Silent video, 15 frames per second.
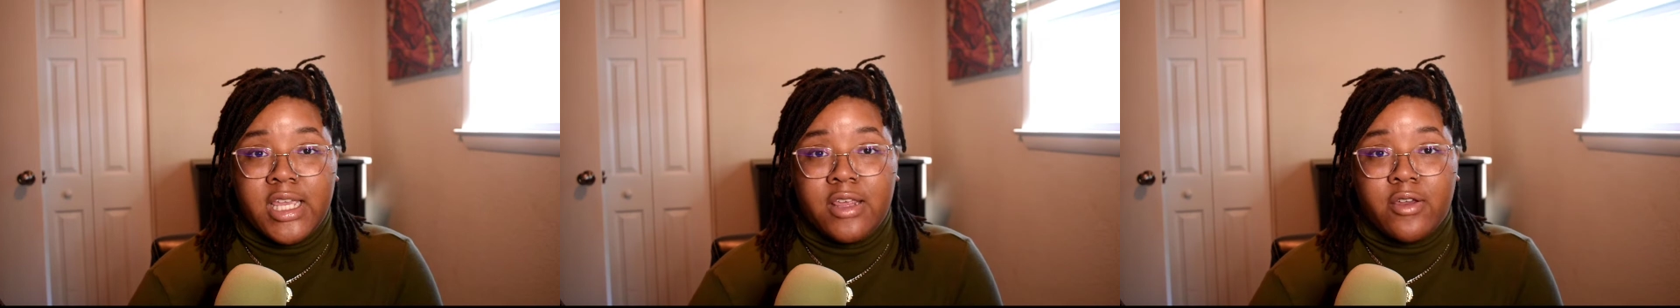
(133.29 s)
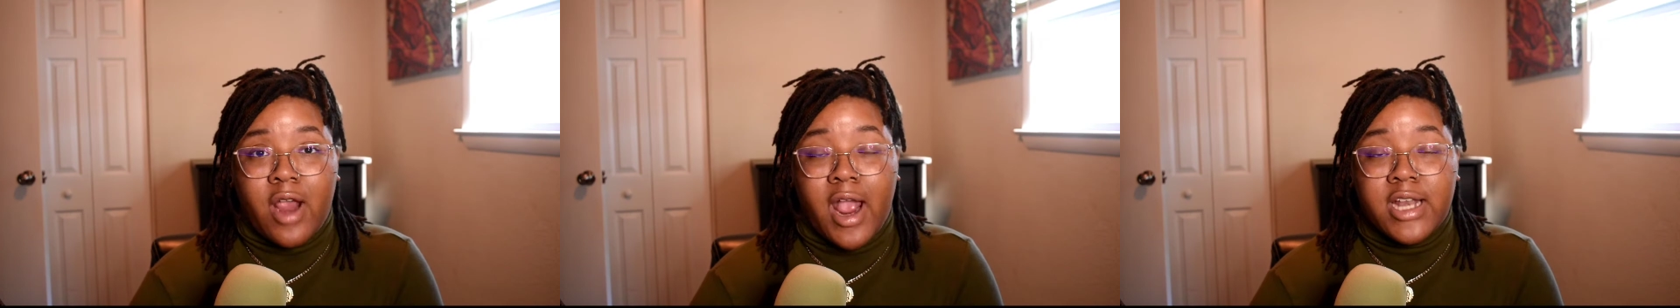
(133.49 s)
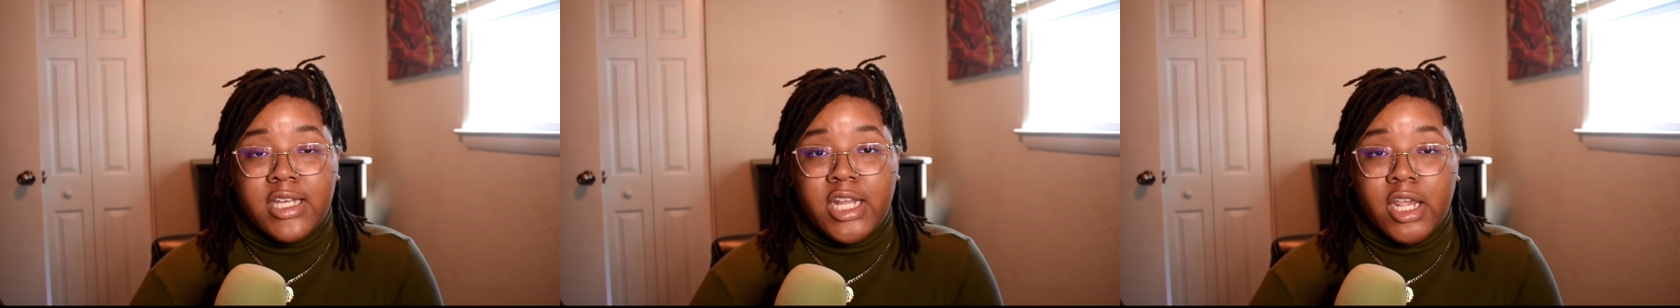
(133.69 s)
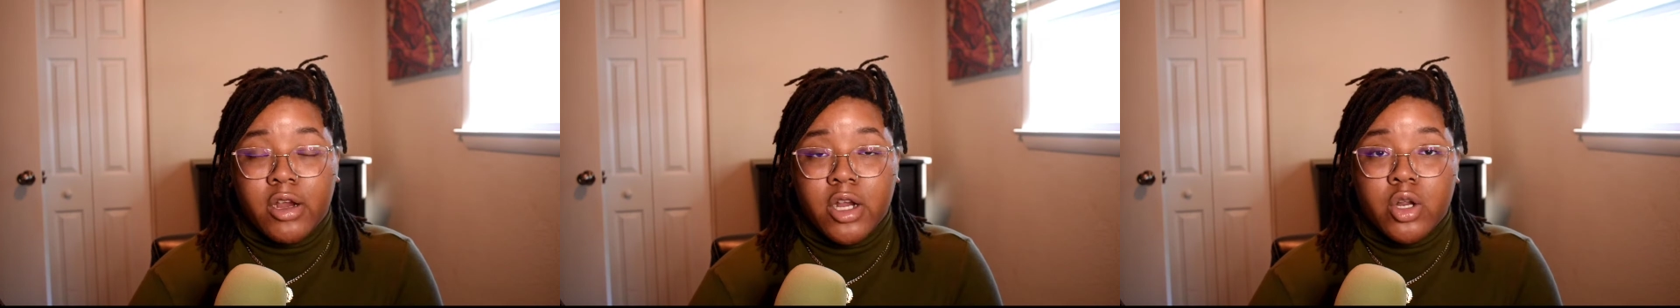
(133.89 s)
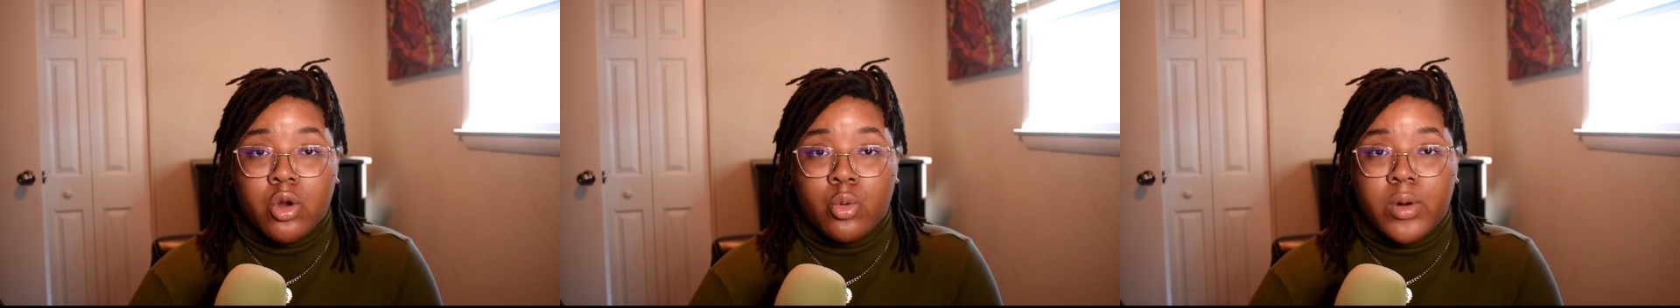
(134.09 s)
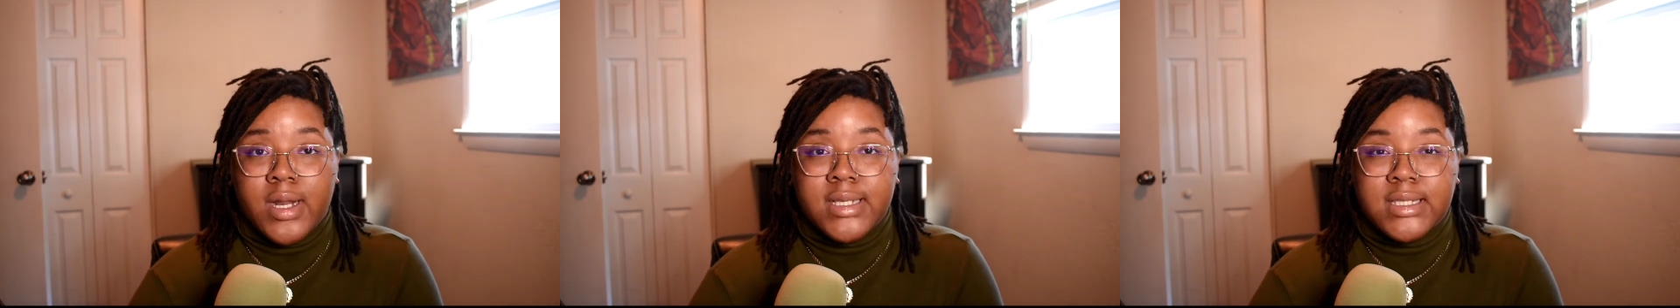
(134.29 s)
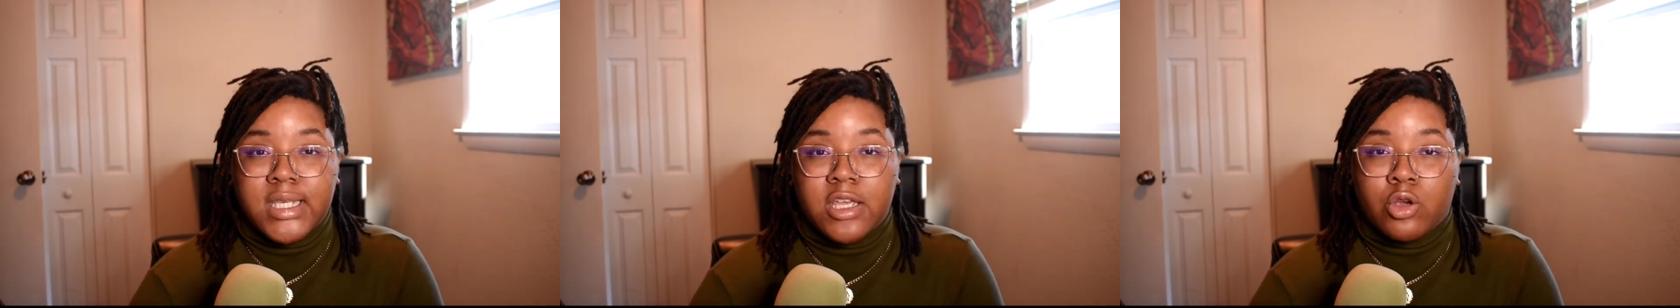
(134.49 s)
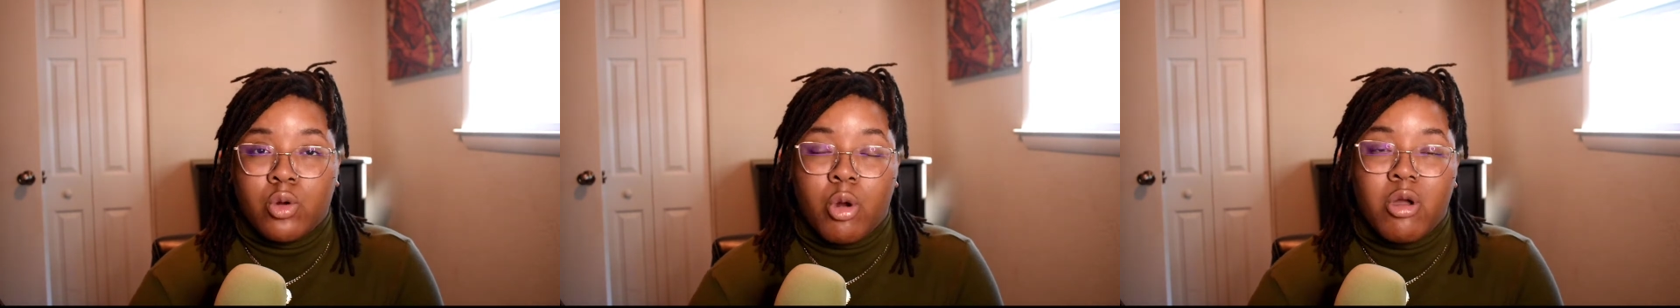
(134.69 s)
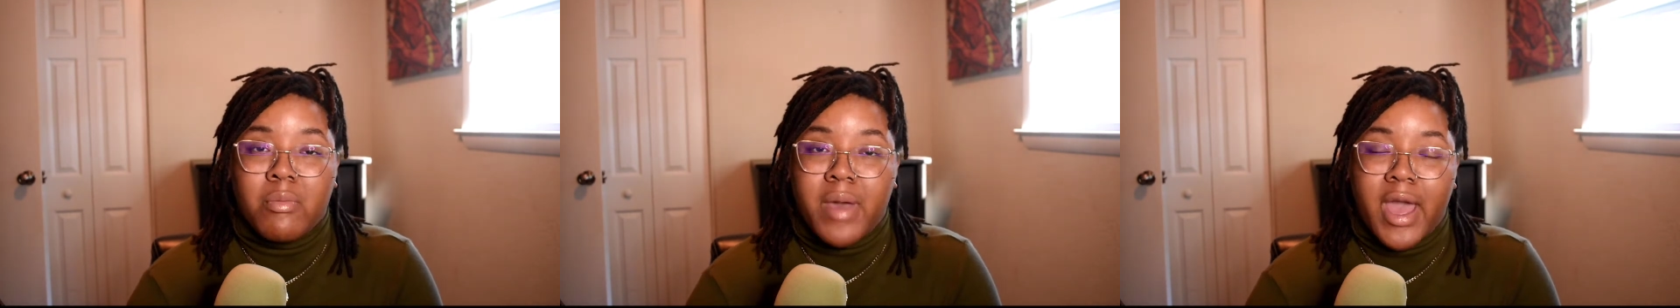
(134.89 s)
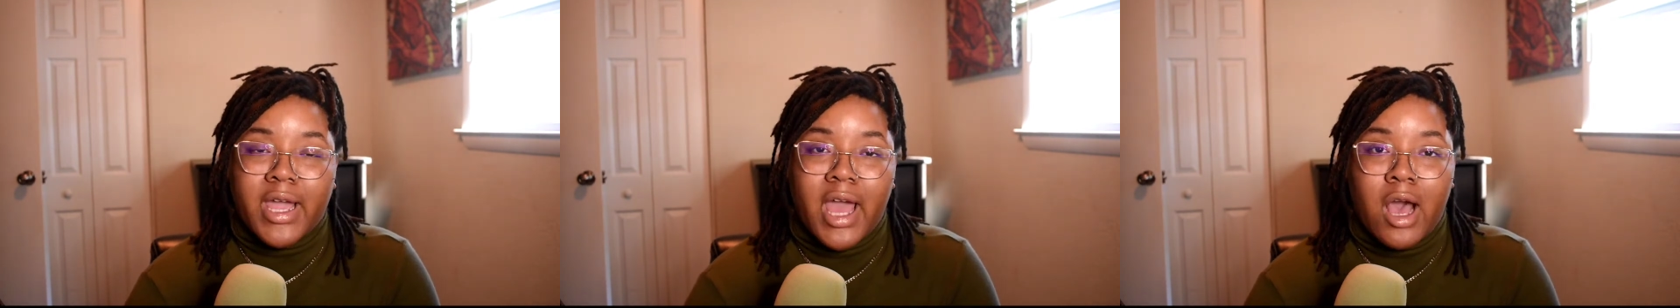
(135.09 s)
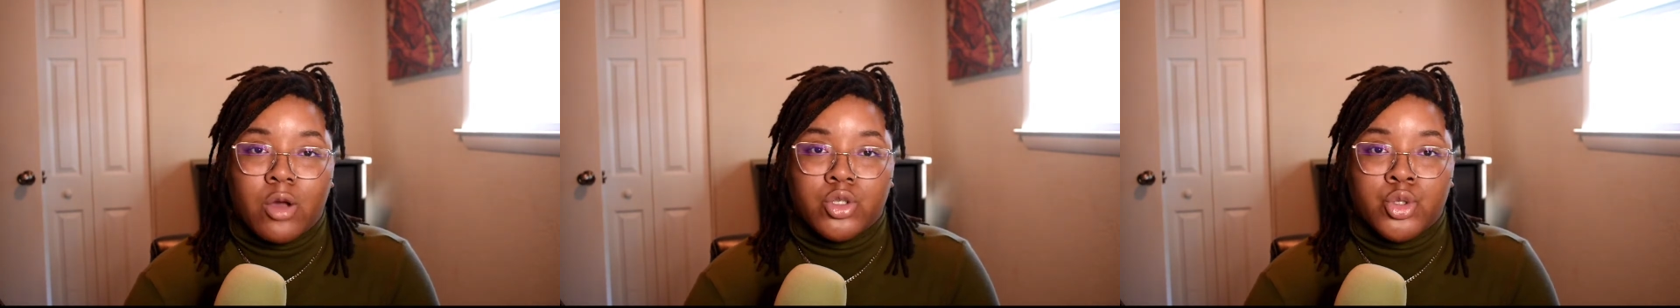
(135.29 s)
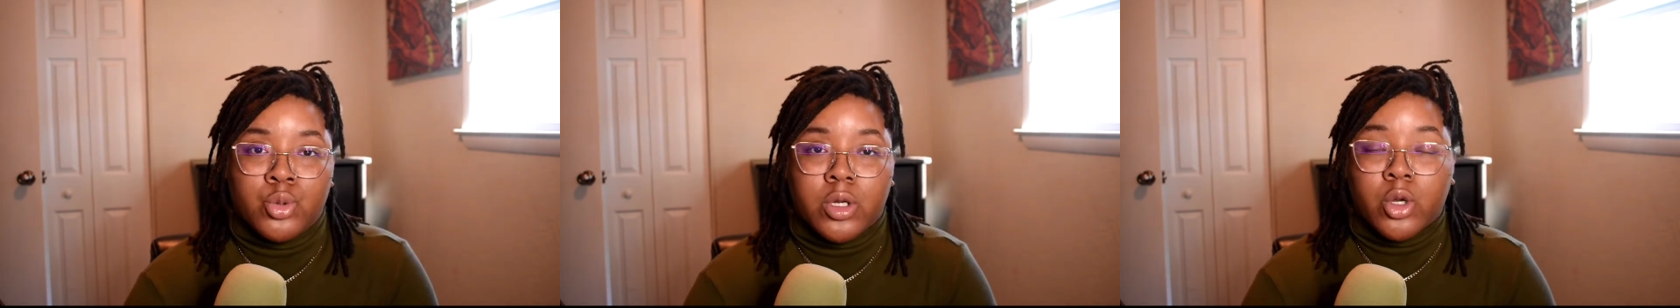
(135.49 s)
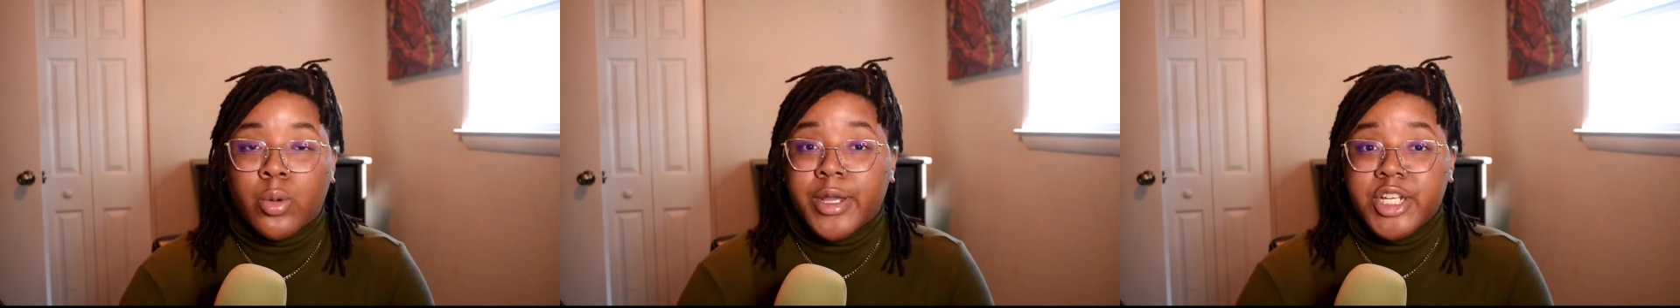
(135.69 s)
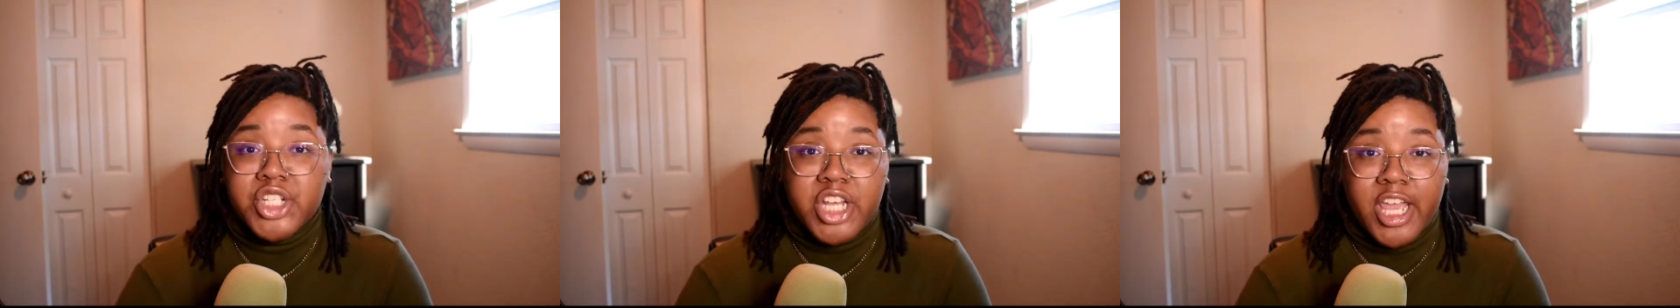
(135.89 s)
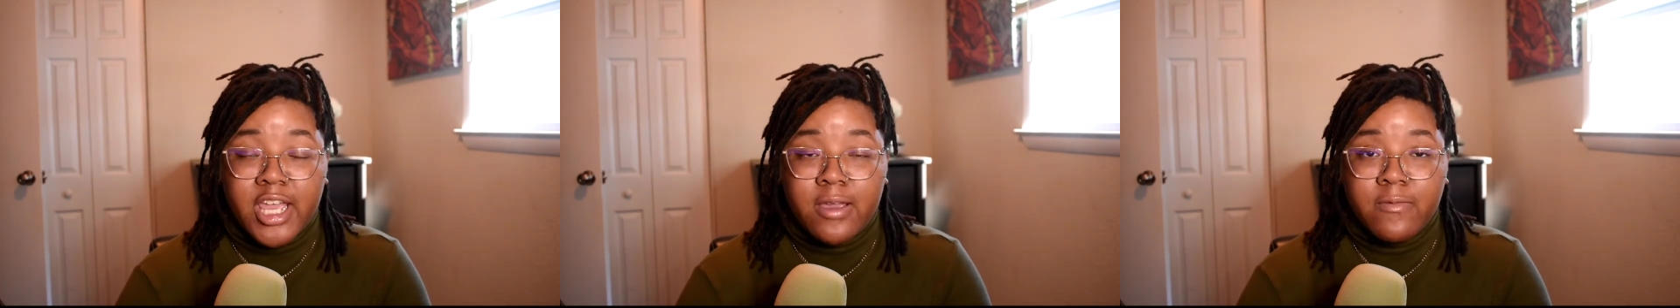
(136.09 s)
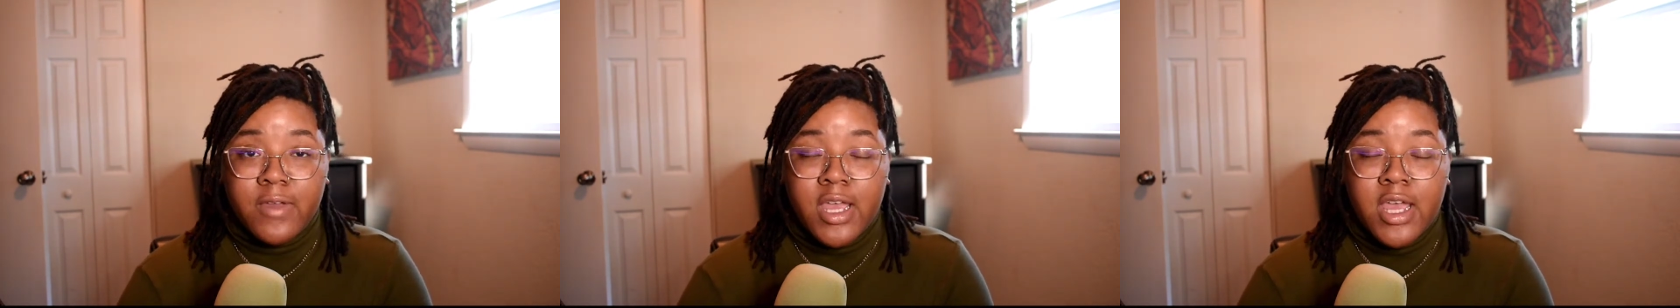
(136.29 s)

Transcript: Either I nair it, or when I see it growing back, I'll do a quick shave.